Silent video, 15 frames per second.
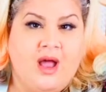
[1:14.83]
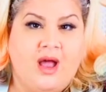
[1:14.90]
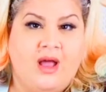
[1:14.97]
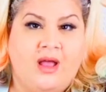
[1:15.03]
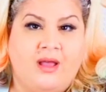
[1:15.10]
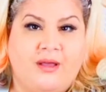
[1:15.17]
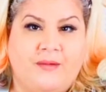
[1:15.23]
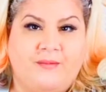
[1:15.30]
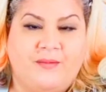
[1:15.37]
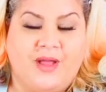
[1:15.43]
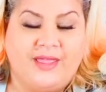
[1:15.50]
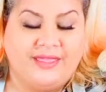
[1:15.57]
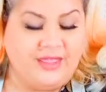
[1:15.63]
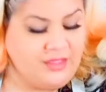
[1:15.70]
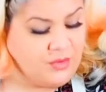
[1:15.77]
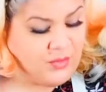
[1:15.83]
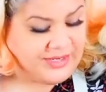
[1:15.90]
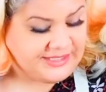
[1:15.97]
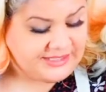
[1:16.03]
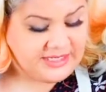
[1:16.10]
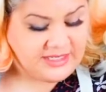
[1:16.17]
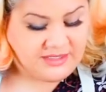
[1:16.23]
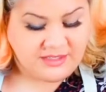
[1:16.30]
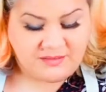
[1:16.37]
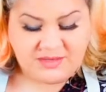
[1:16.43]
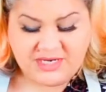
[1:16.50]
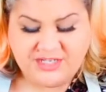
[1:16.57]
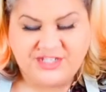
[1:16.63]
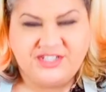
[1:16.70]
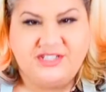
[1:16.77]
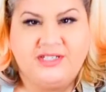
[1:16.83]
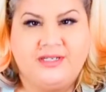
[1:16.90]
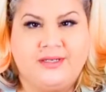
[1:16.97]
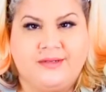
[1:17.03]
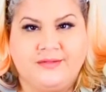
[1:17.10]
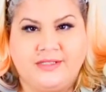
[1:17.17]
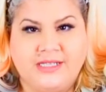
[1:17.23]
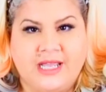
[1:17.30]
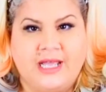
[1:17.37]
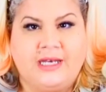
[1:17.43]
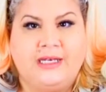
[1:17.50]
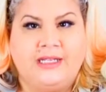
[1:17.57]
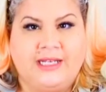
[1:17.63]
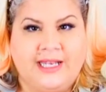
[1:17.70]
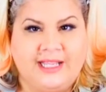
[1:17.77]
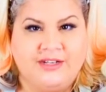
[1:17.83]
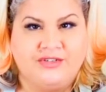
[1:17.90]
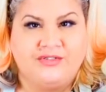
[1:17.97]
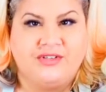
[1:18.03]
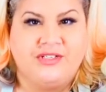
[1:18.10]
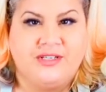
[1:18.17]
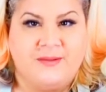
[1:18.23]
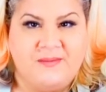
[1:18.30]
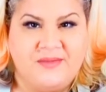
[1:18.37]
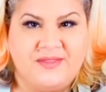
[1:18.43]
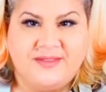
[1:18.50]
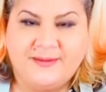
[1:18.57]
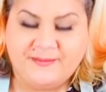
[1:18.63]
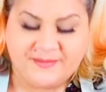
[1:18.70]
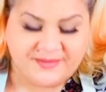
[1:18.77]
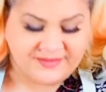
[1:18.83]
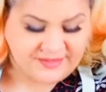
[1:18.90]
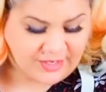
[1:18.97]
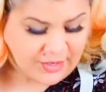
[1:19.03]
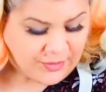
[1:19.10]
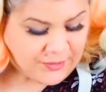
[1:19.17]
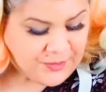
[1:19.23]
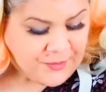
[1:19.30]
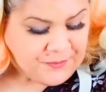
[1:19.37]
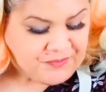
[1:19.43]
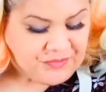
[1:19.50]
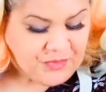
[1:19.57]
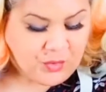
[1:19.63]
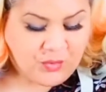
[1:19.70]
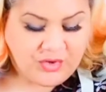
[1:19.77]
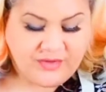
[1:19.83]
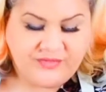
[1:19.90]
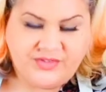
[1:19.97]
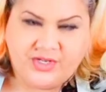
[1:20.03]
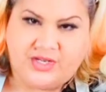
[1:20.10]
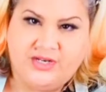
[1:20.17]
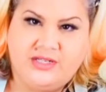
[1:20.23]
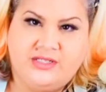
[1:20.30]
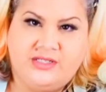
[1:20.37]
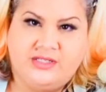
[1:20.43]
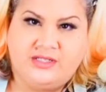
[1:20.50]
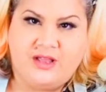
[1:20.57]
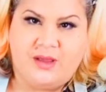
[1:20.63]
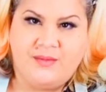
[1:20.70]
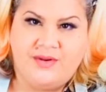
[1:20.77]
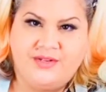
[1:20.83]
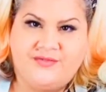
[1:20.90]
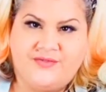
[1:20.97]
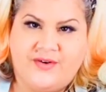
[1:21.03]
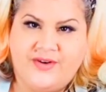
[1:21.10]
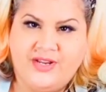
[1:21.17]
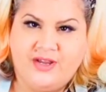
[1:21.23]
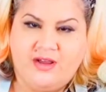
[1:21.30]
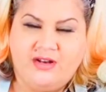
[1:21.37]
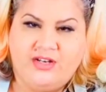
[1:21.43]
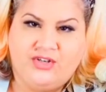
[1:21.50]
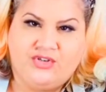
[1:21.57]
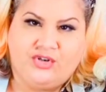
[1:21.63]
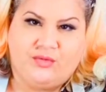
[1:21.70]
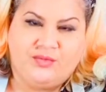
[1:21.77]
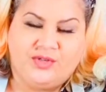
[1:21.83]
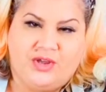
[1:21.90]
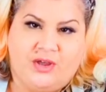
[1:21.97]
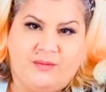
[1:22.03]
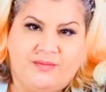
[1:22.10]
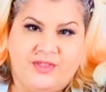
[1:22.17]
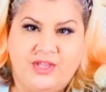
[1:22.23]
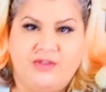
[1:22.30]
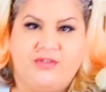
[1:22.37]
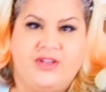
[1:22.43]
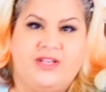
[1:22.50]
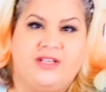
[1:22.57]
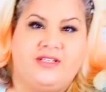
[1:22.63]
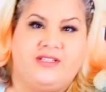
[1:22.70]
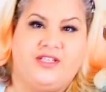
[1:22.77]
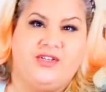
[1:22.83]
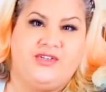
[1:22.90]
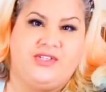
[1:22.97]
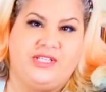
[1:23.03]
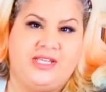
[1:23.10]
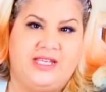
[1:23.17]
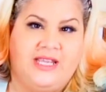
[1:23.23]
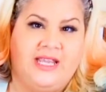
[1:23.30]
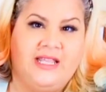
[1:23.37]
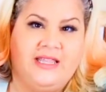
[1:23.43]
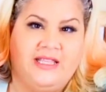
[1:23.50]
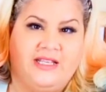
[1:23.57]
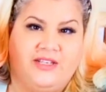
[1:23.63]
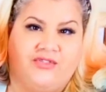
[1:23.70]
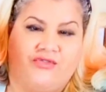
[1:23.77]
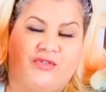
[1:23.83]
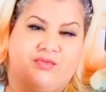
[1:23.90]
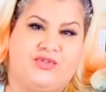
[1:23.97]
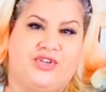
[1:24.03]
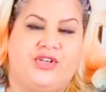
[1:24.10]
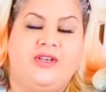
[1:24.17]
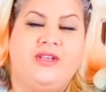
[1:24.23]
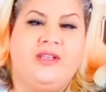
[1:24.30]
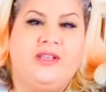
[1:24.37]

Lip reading: I think the West Indian me just loves to add a little extra something. So what I've done is Simon has very kindly chopped up the ingredients that you see in the description,